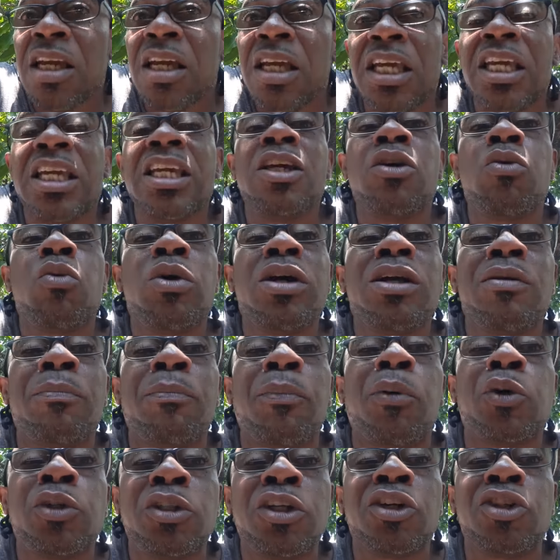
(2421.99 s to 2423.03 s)
He will
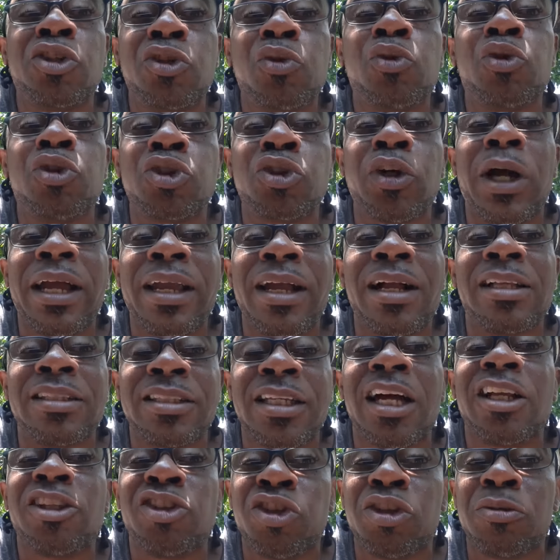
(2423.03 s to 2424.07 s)
put you through trials
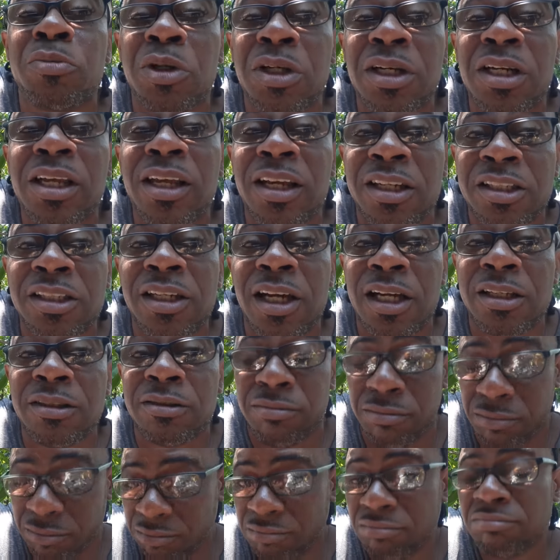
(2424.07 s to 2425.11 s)
and tribulation.
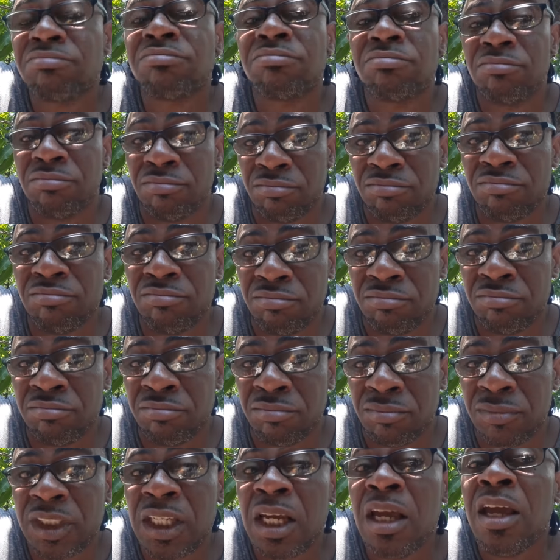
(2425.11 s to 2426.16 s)
Mm-hmm.
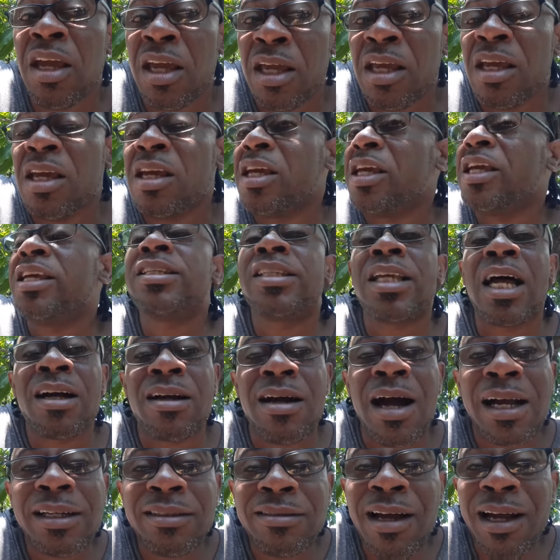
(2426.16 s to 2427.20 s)
He's a
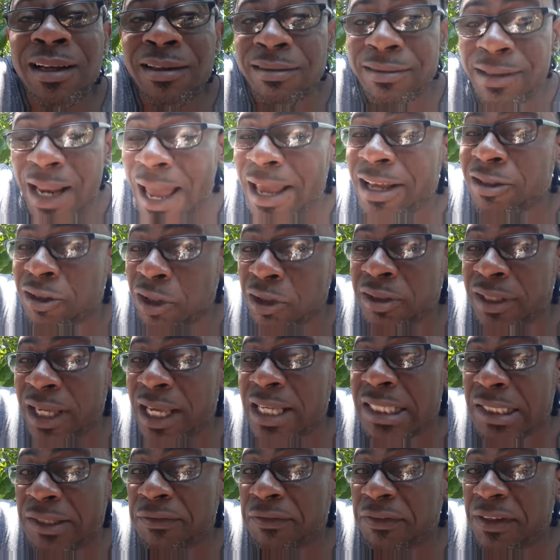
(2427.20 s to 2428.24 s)
God that died to
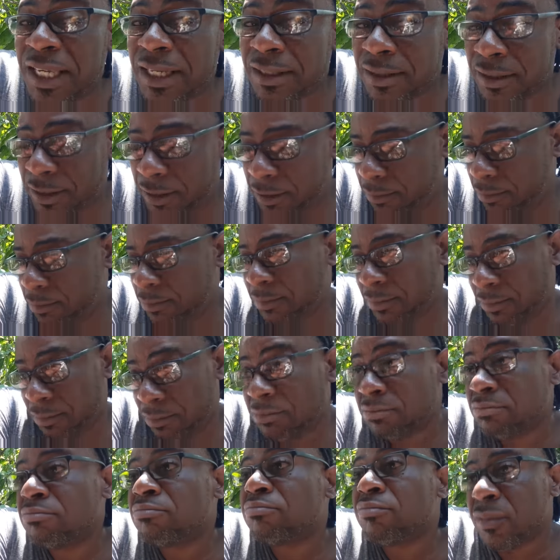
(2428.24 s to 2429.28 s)
test faith.
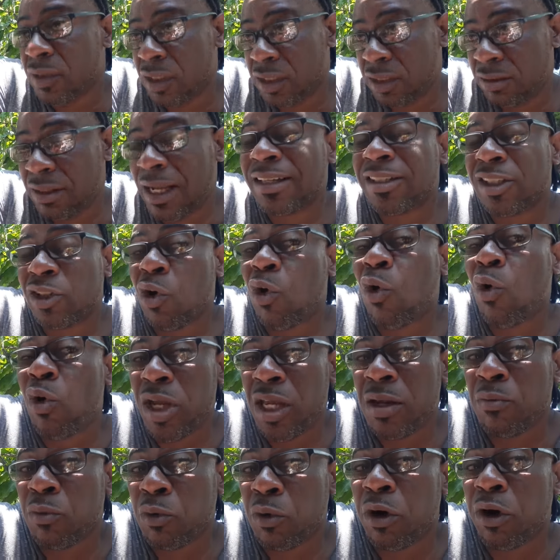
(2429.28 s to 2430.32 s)
That's how
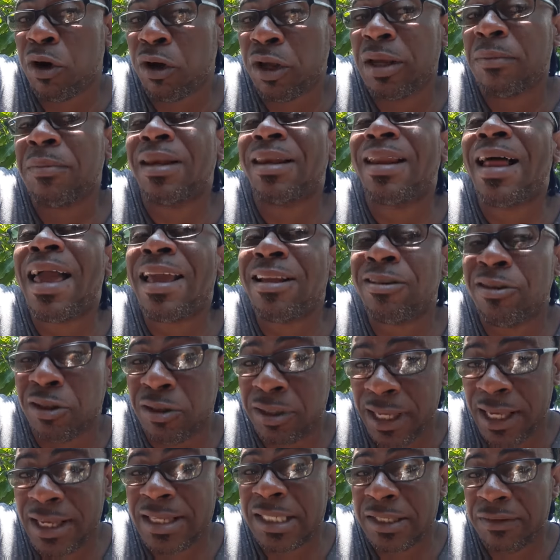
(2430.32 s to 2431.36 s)
him work. Him lied to
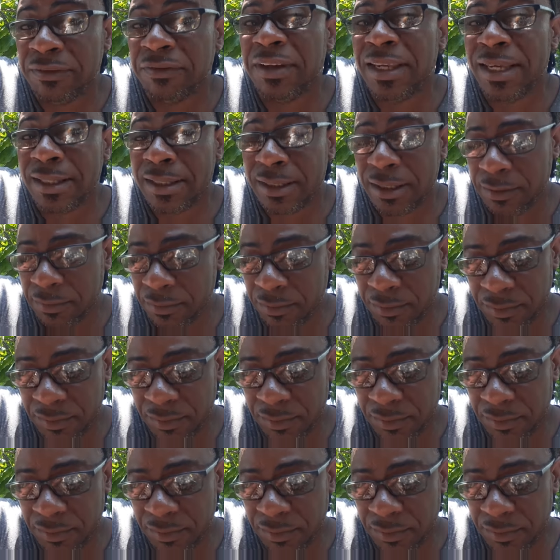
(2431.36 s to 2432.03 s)
test faith.